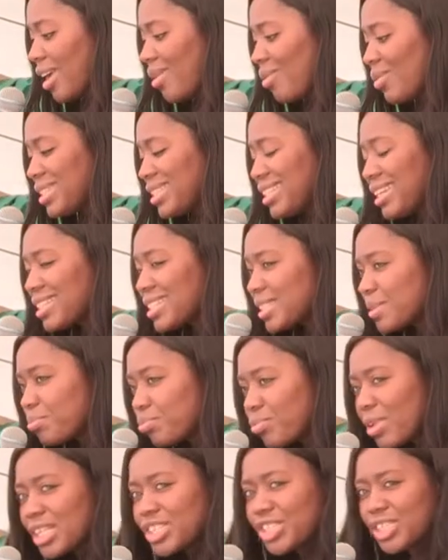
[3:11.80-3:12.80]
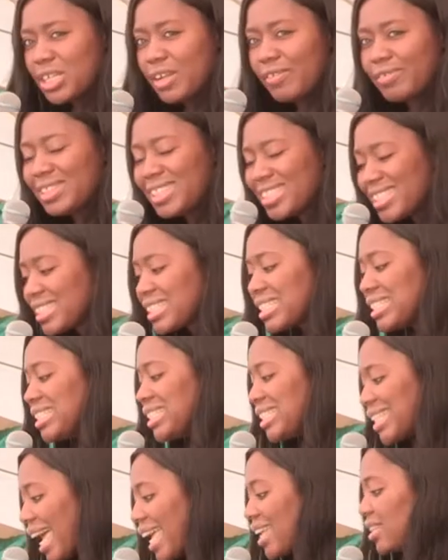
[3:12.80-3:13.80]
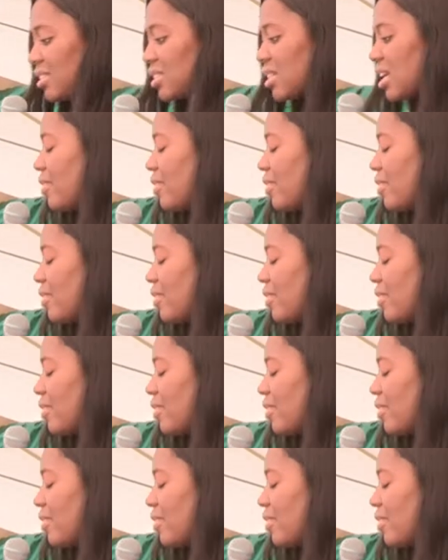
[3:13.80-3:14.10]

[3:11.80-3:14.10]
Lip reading: it was an expression of discontent